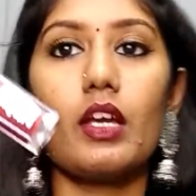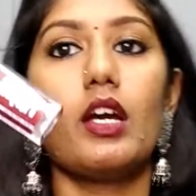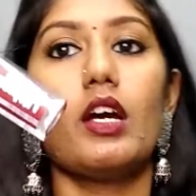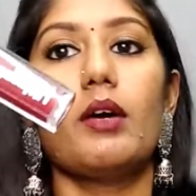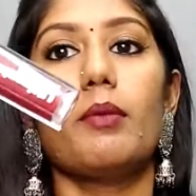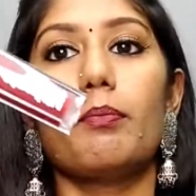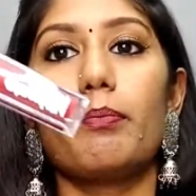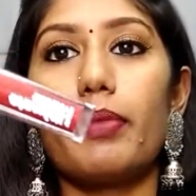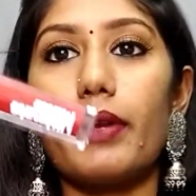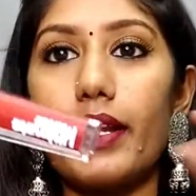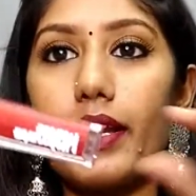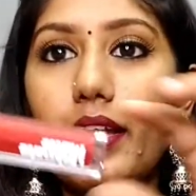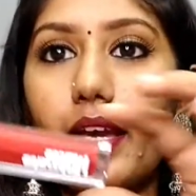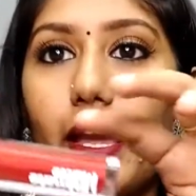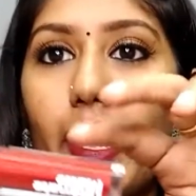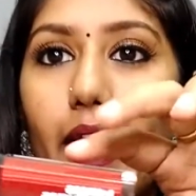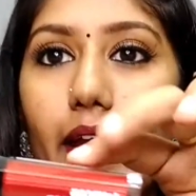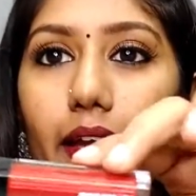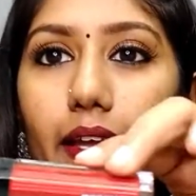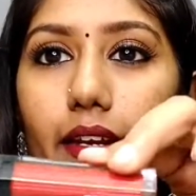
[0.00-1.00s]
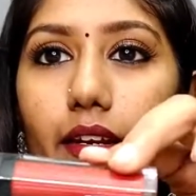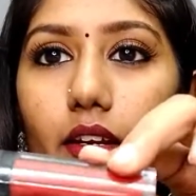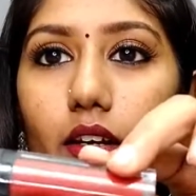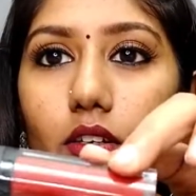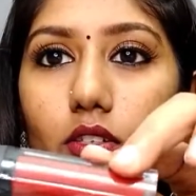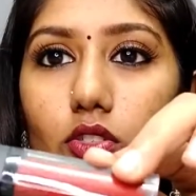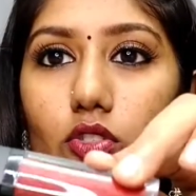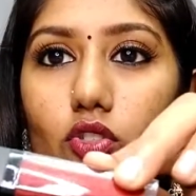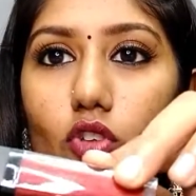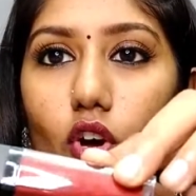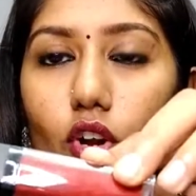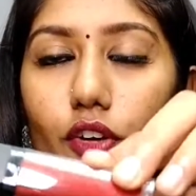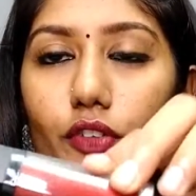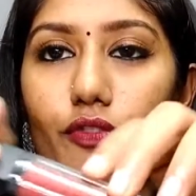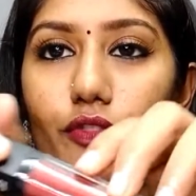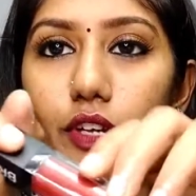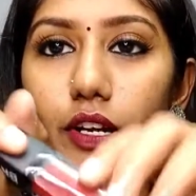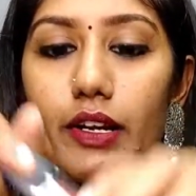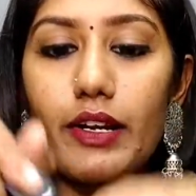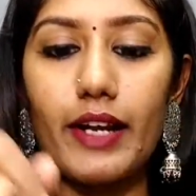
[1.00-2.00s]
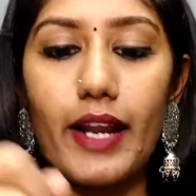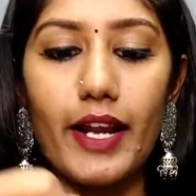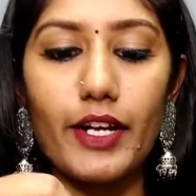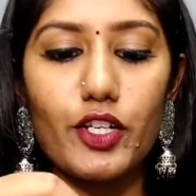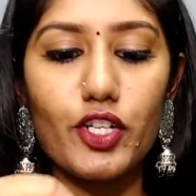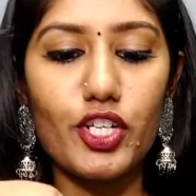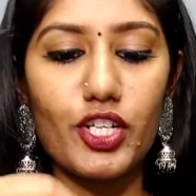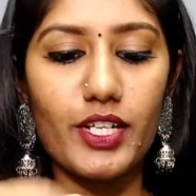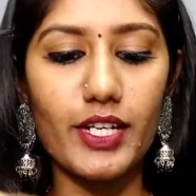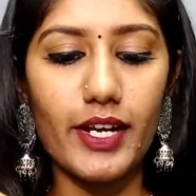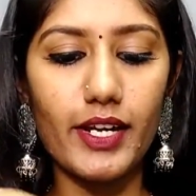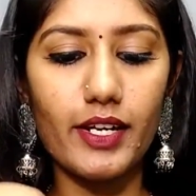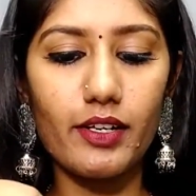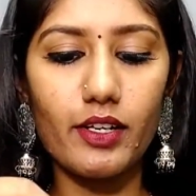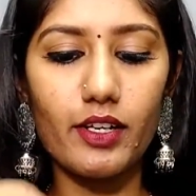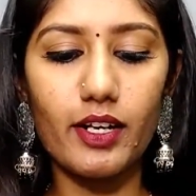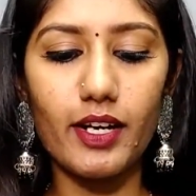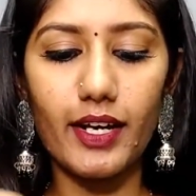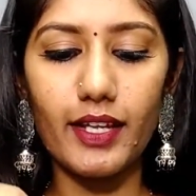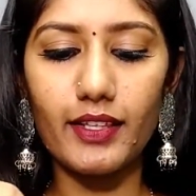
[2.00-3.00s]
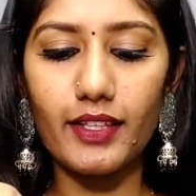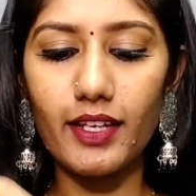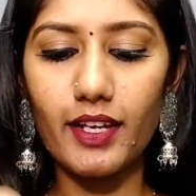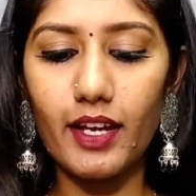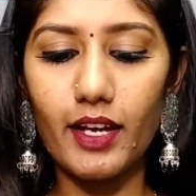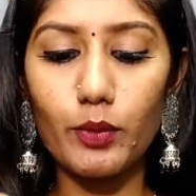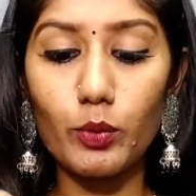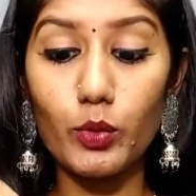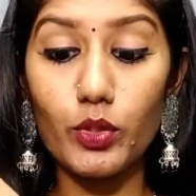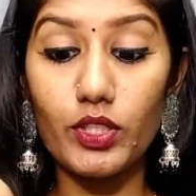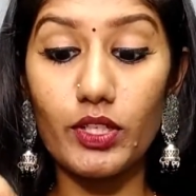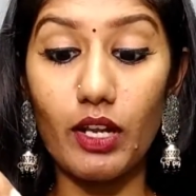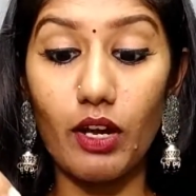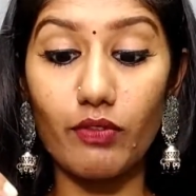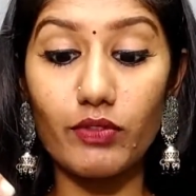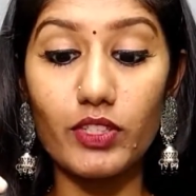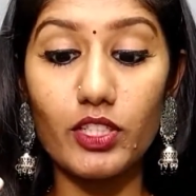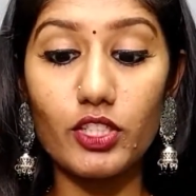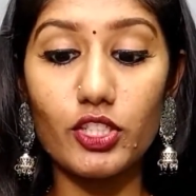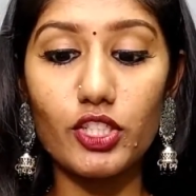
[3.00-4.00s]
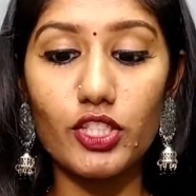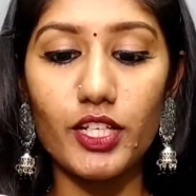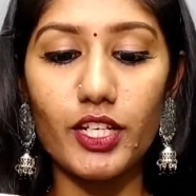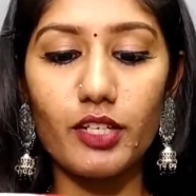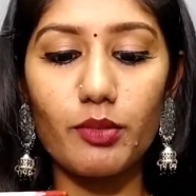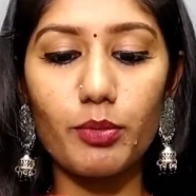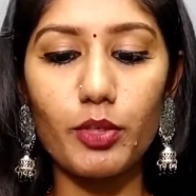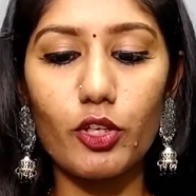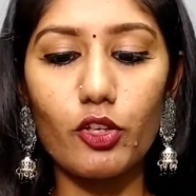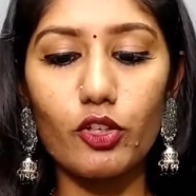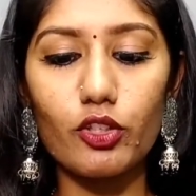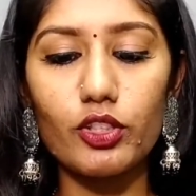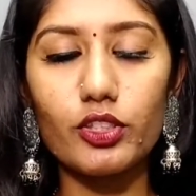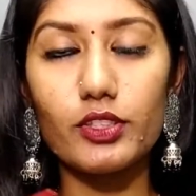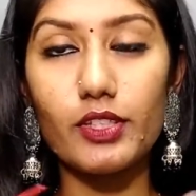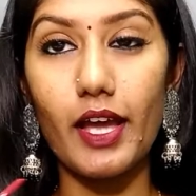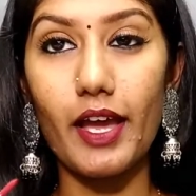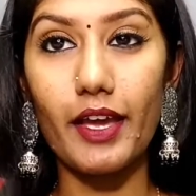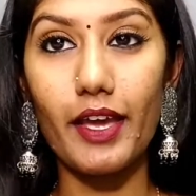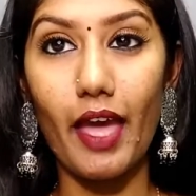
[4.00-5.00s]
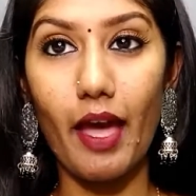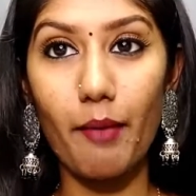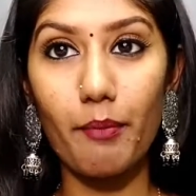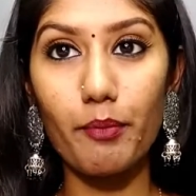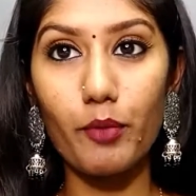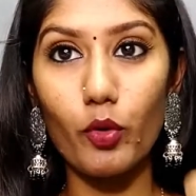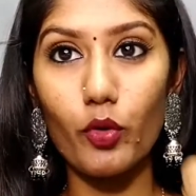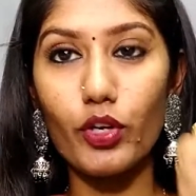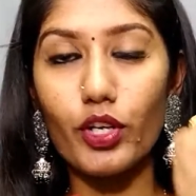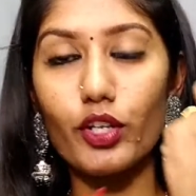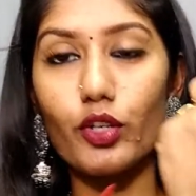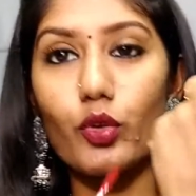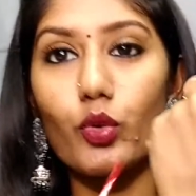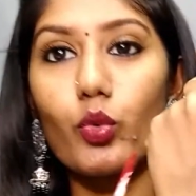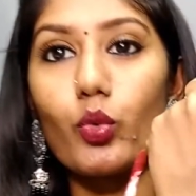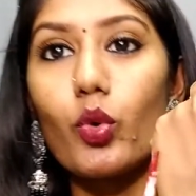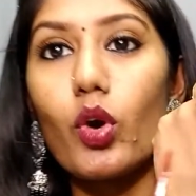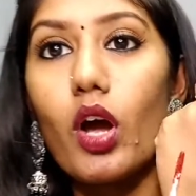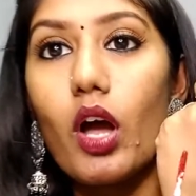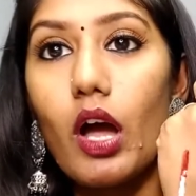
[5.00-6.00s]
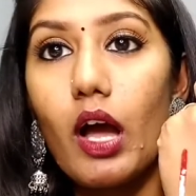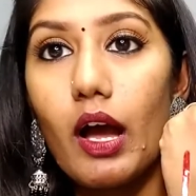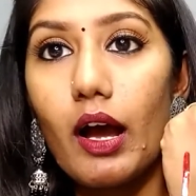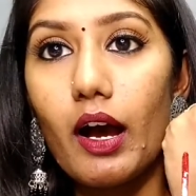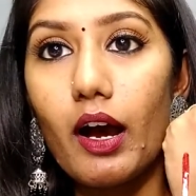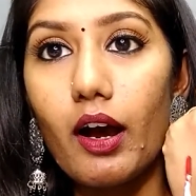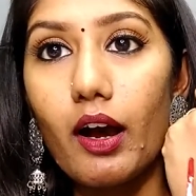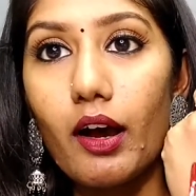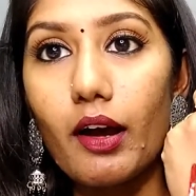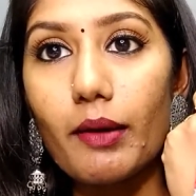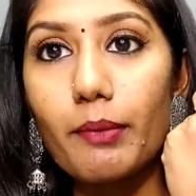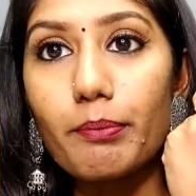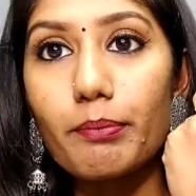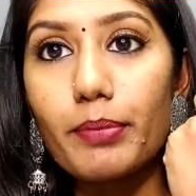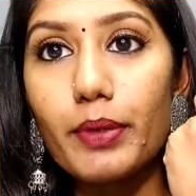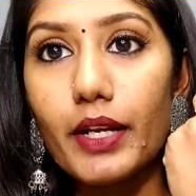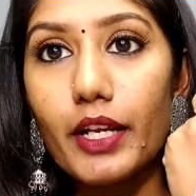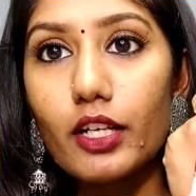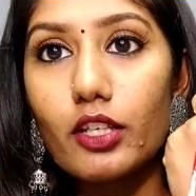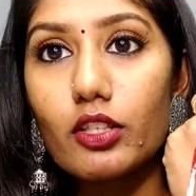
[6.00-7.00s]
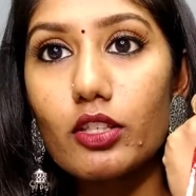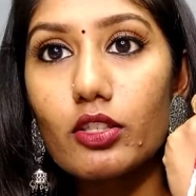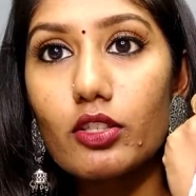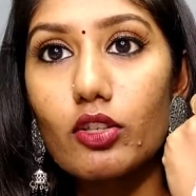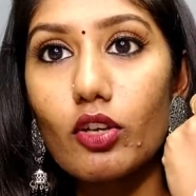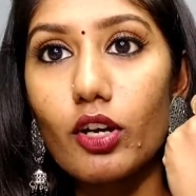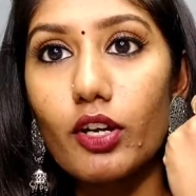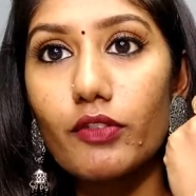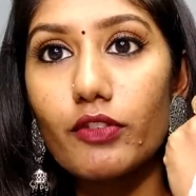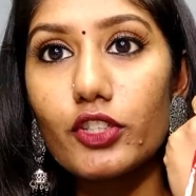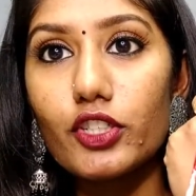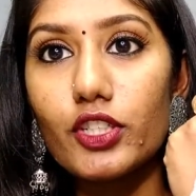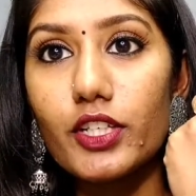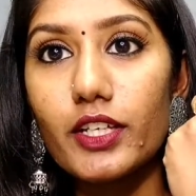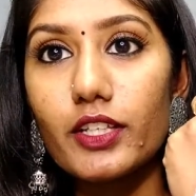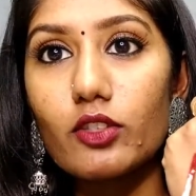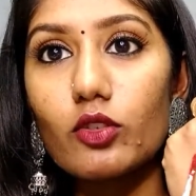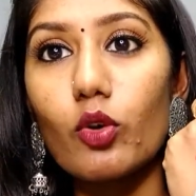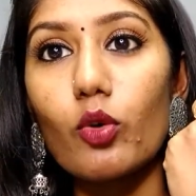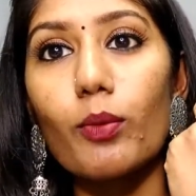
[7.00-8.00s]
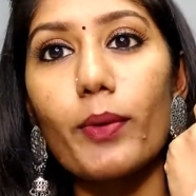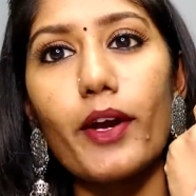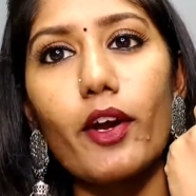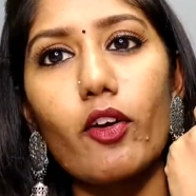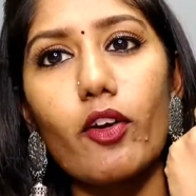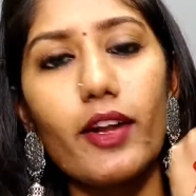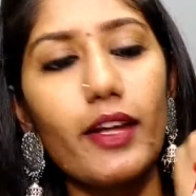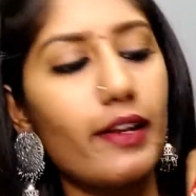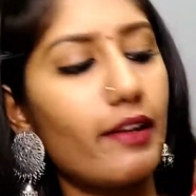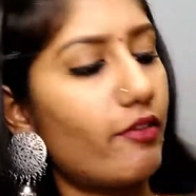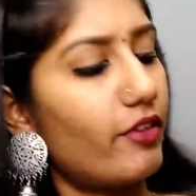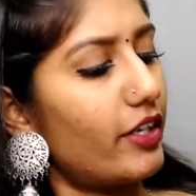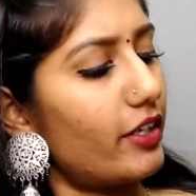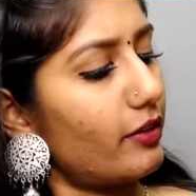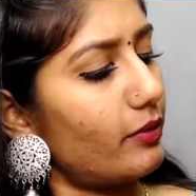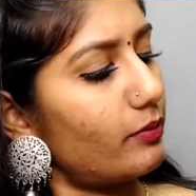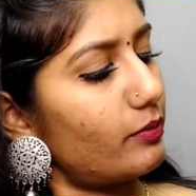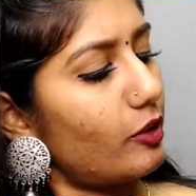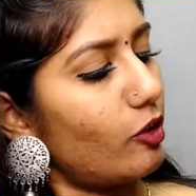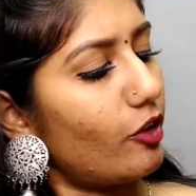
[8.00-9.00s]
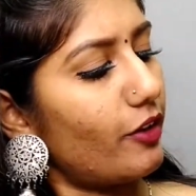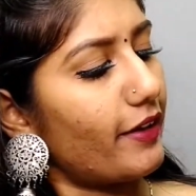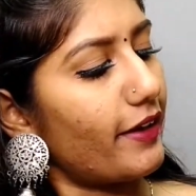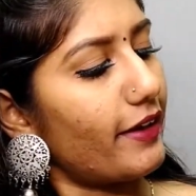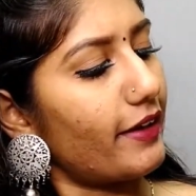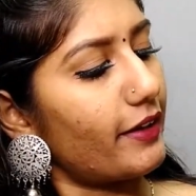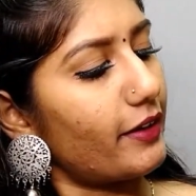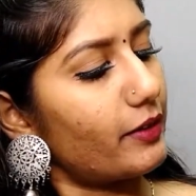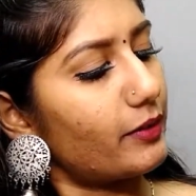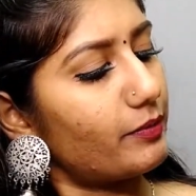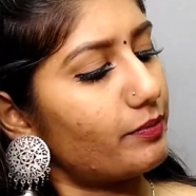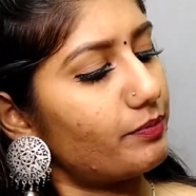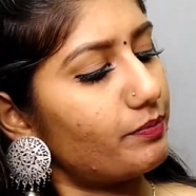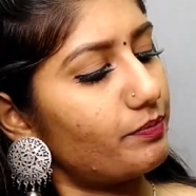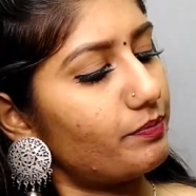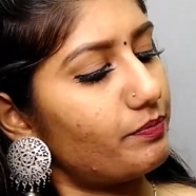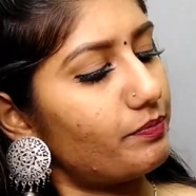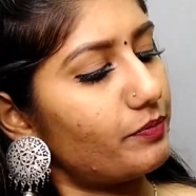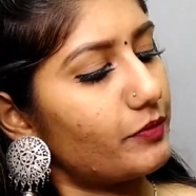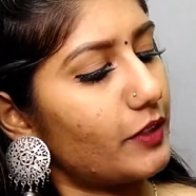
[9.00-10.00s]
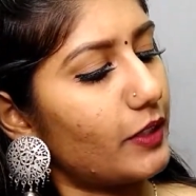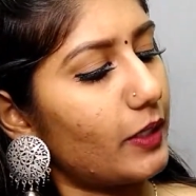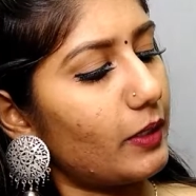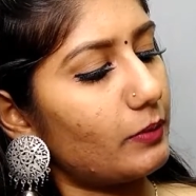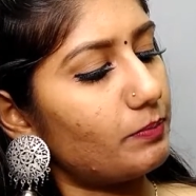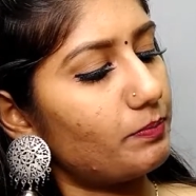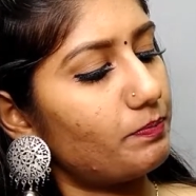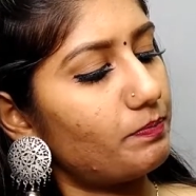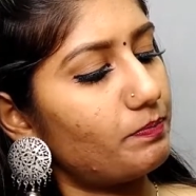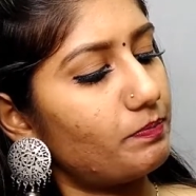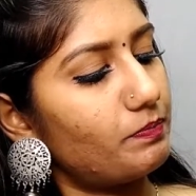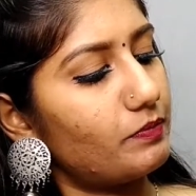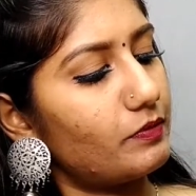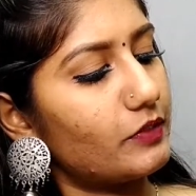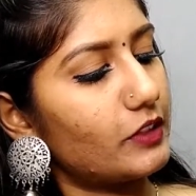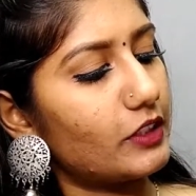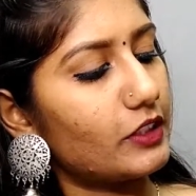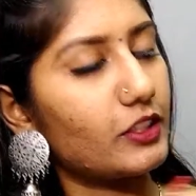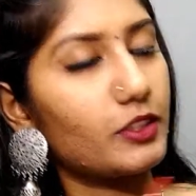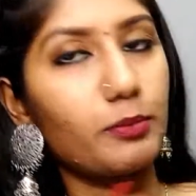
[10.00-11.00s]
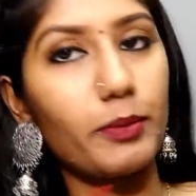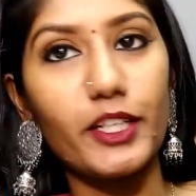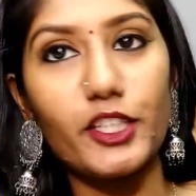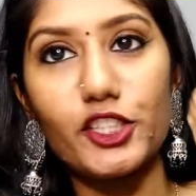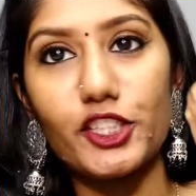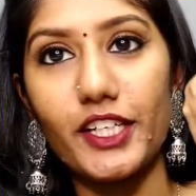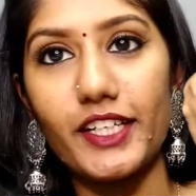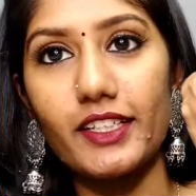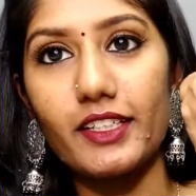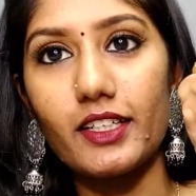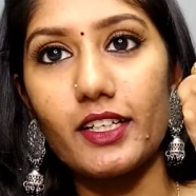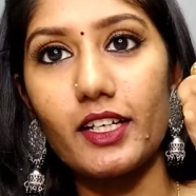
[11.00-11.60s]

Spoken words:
Brick and a sort of red shade. I think I would love this shade because I am more into bricks sort of a shades. Oh my god, I love it already. Yeah, this is my shade.